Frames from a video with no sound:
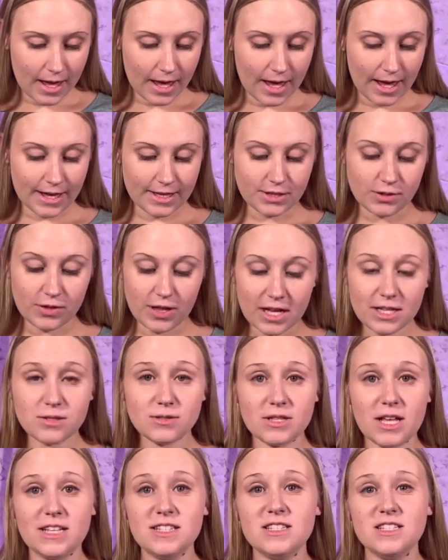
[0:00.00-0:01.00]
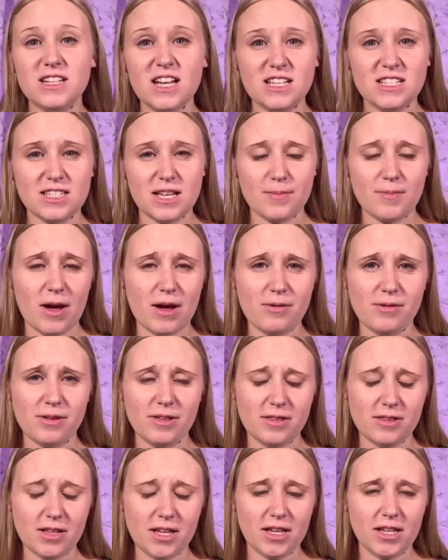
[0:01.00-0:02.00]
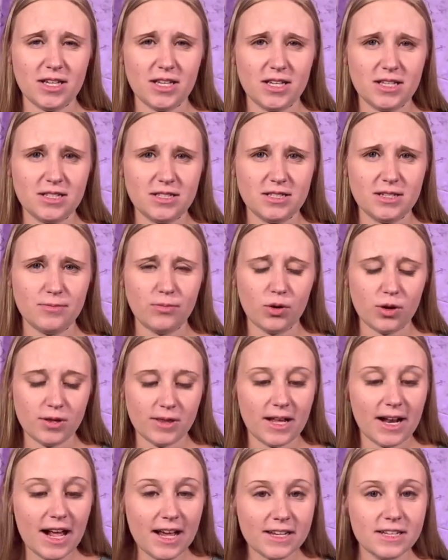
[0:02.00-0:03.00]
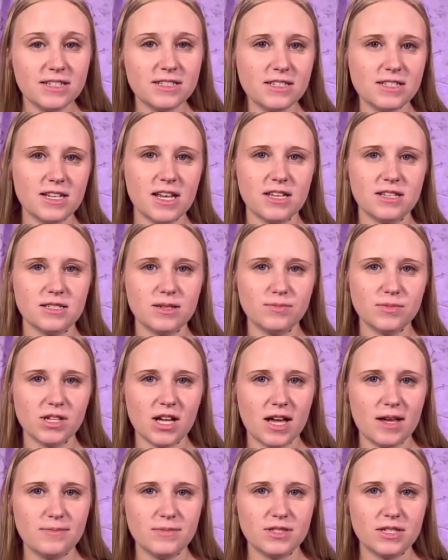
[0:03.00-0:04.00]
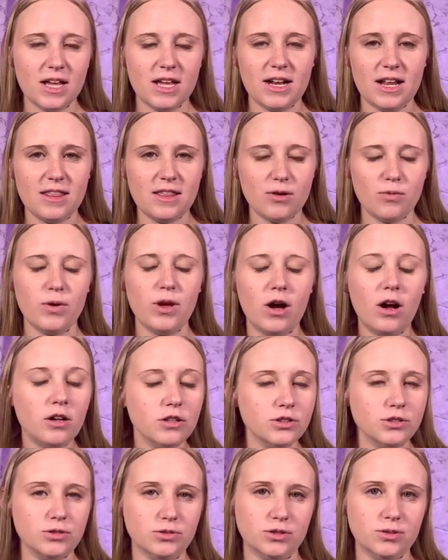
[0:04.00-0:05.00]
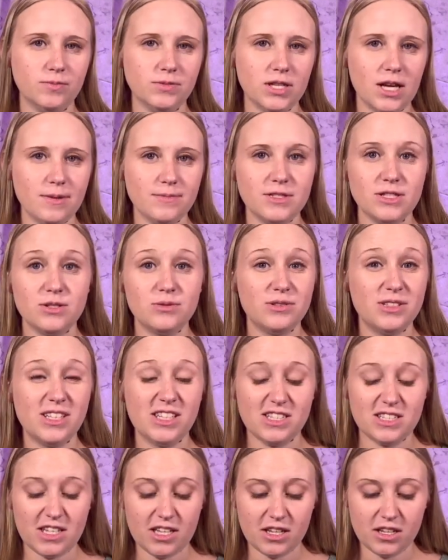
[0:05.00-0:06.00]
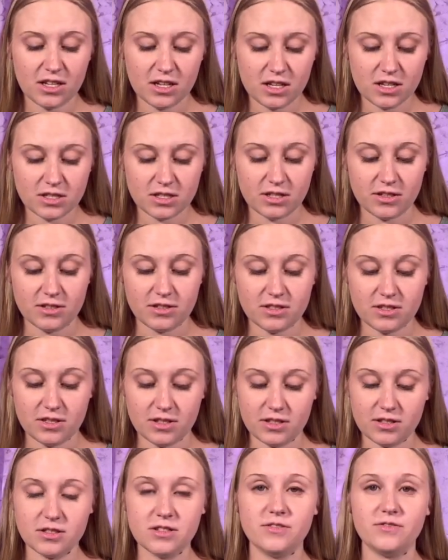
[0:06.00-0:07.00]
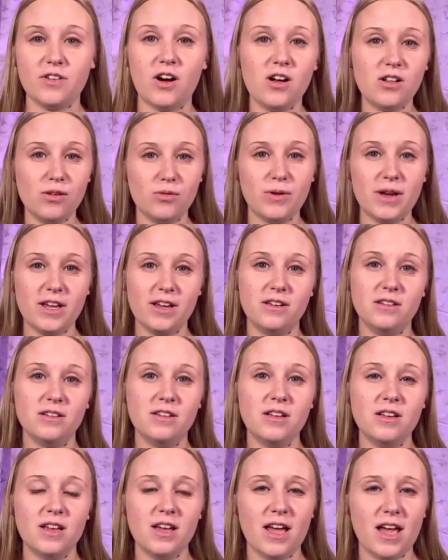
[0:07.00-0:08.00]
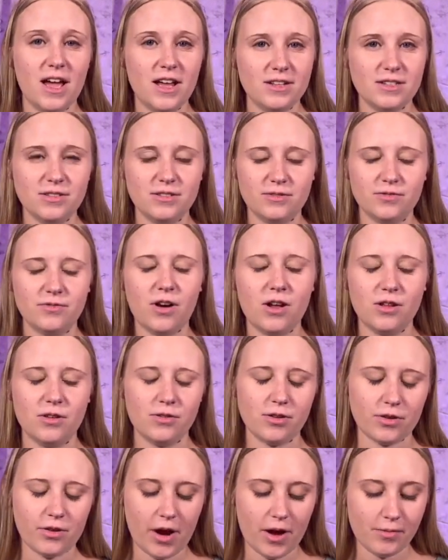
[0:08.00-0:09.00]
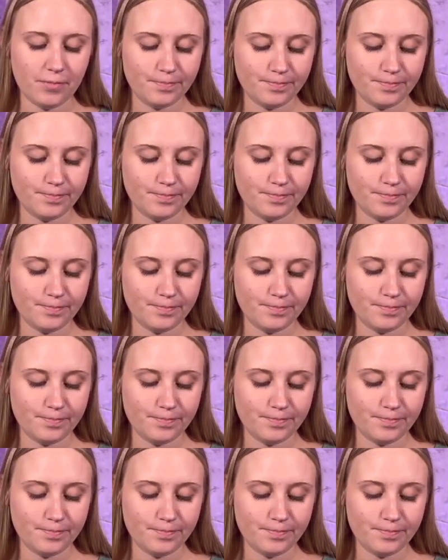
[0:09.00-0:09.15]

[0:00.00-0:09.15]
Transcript: And so that's the next step I really think is important, that I need to take sometimes, and I think we all do sometimes. It's really easy to fall away and to follow the crowd.